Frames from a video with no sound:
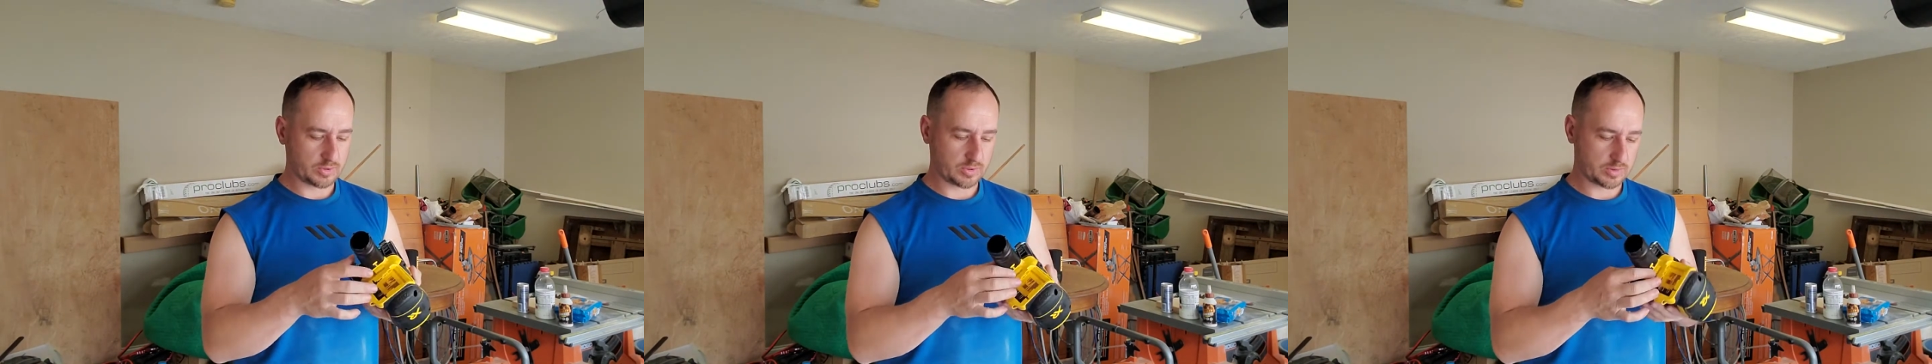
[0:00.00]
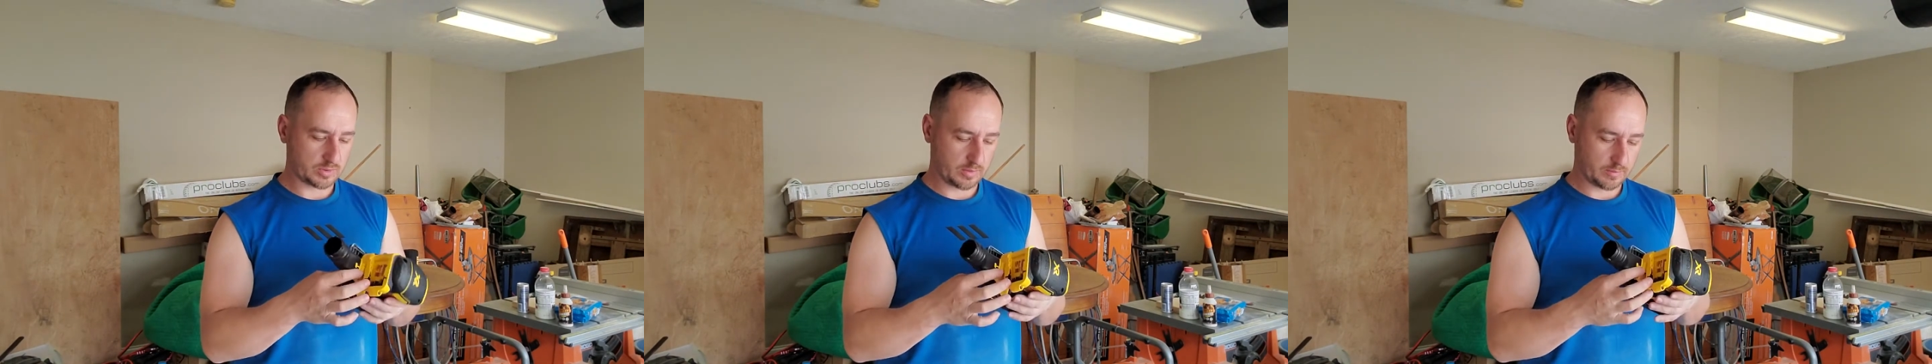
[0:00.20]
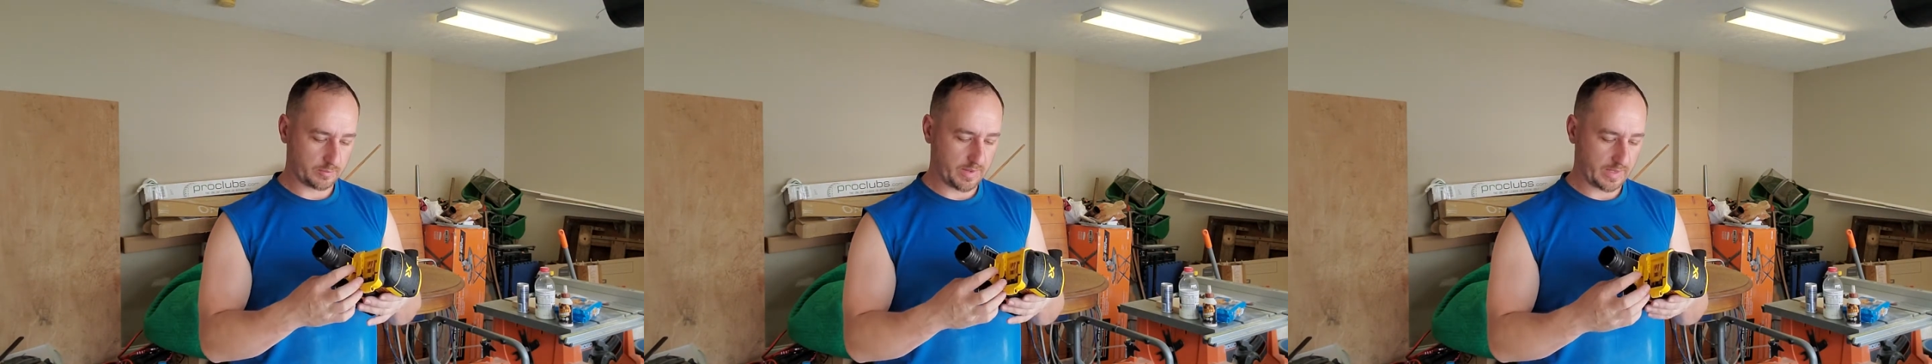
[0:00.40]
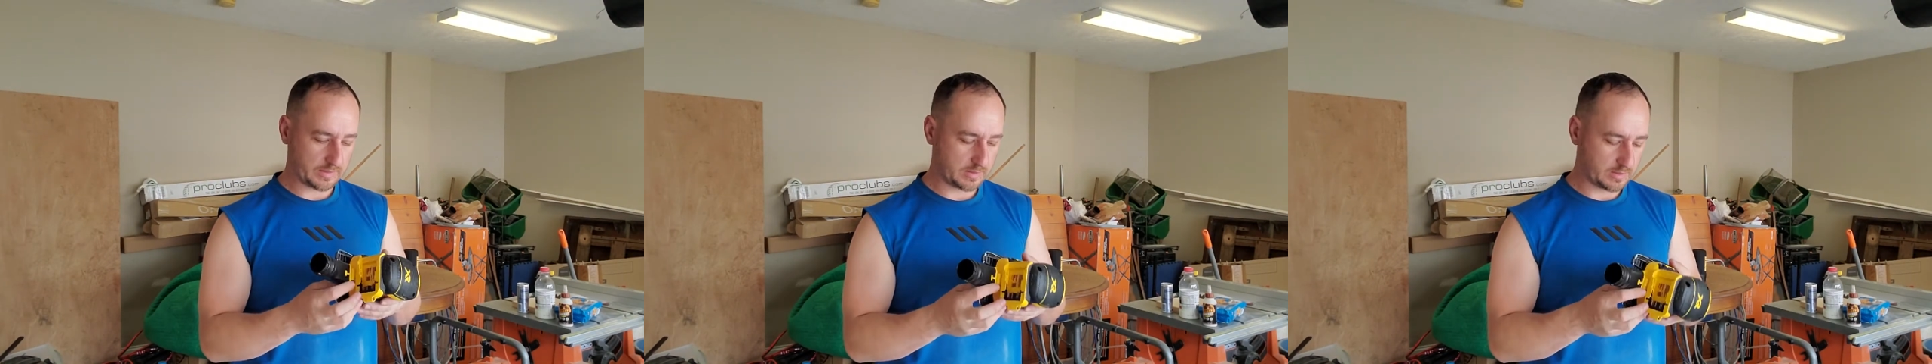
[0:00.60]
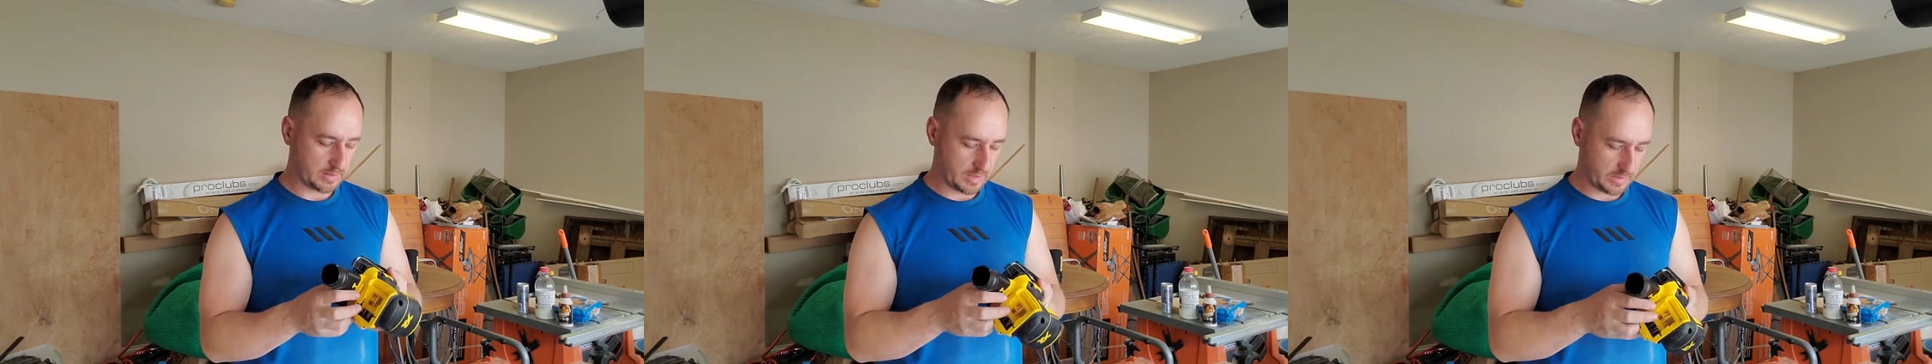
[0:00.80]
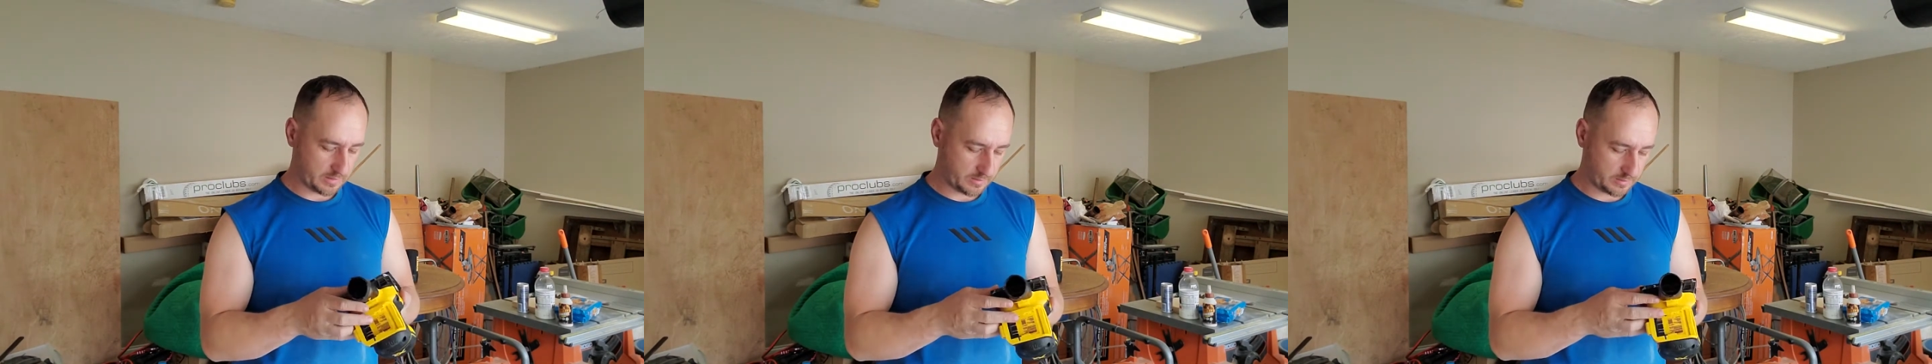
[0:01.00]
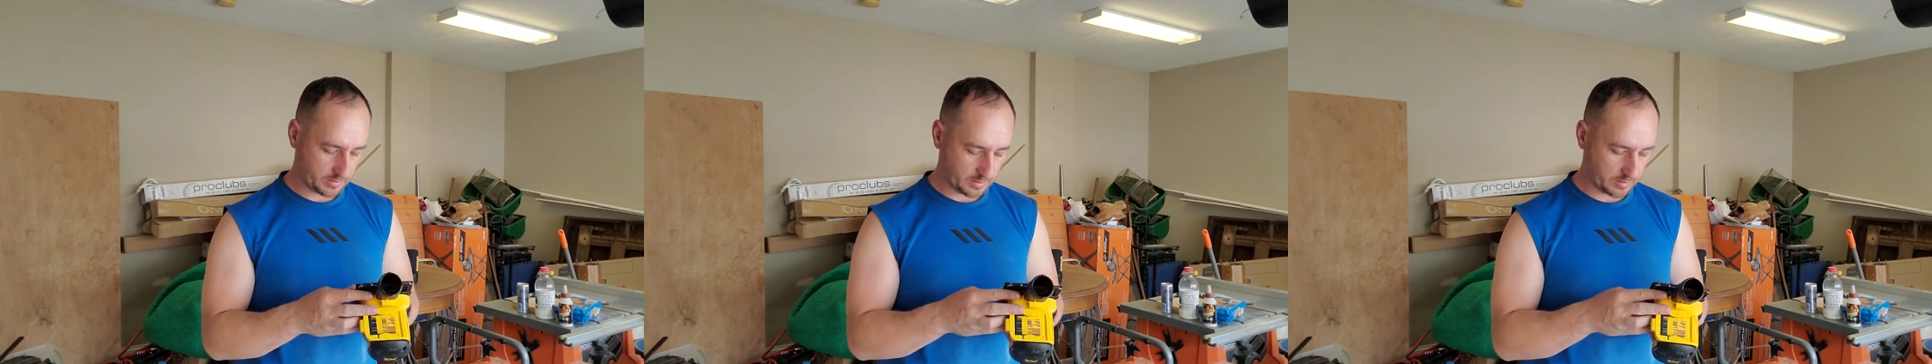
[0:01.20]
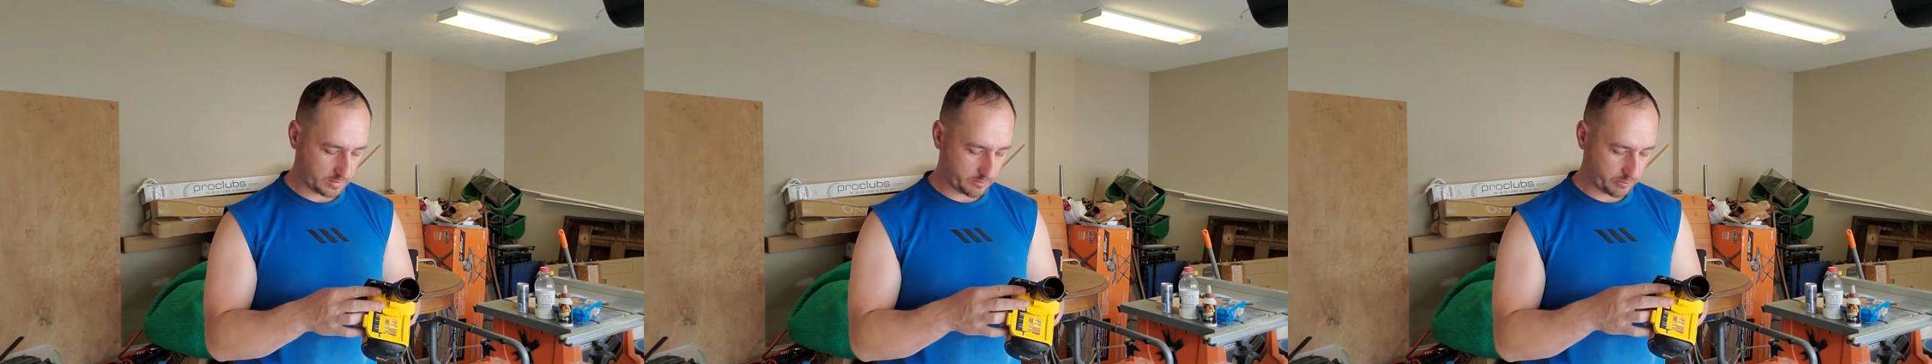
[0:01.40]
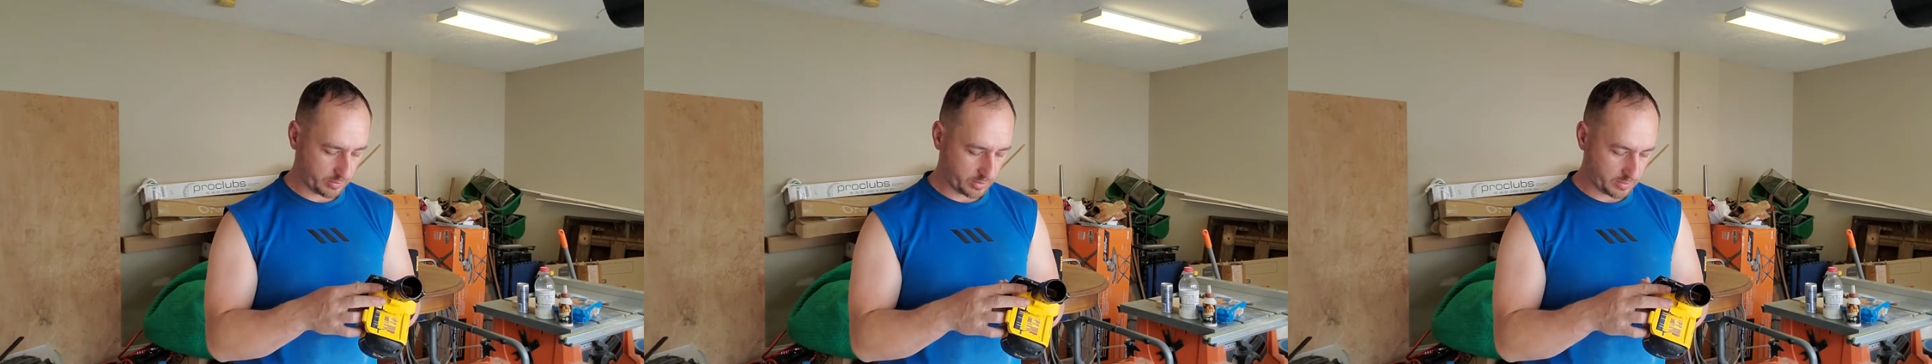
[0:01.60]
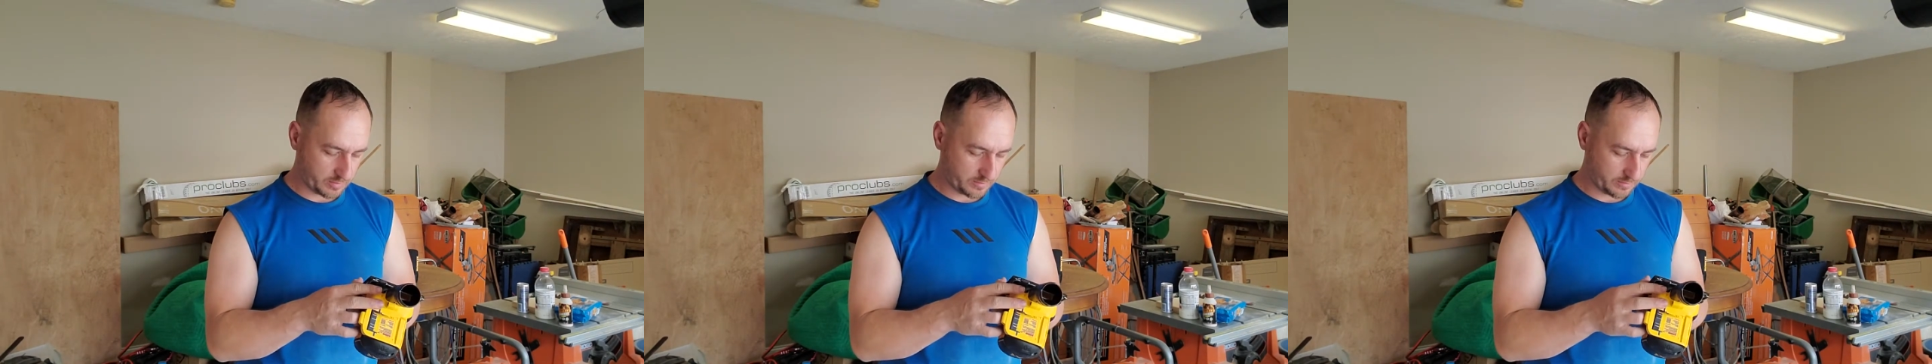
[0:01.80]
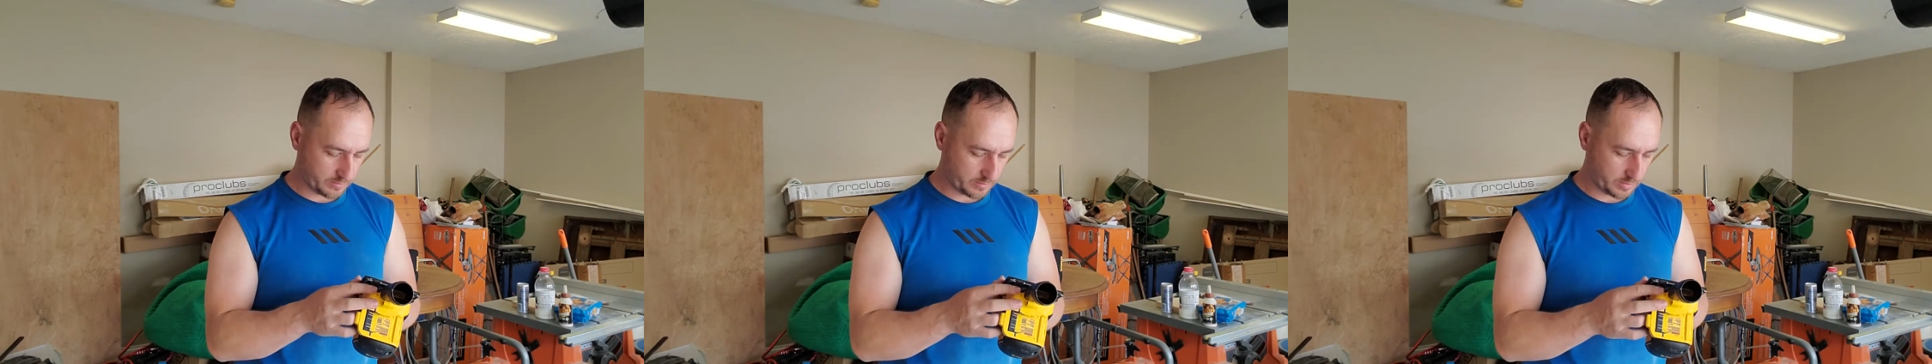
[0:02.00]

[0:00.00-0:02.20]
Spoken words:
is a bad design on their part.